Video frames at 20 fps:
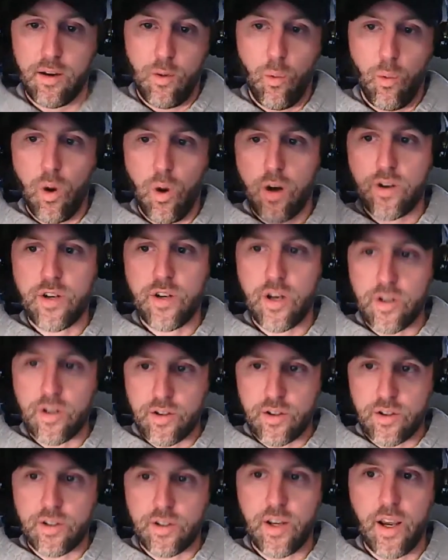water
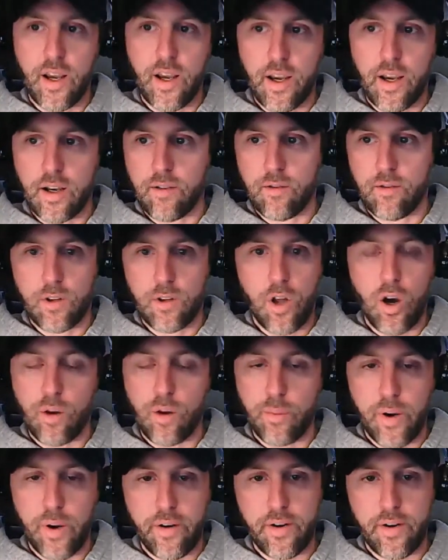changes are taking a
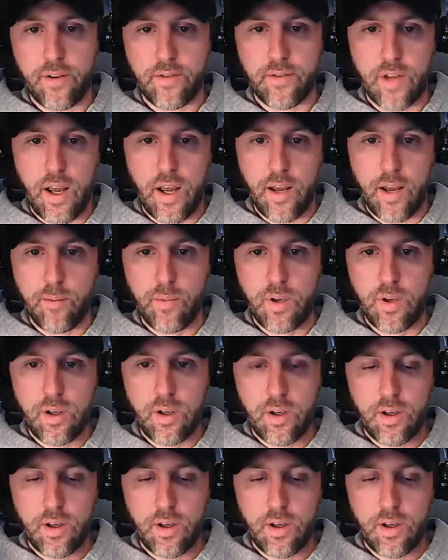long period of time.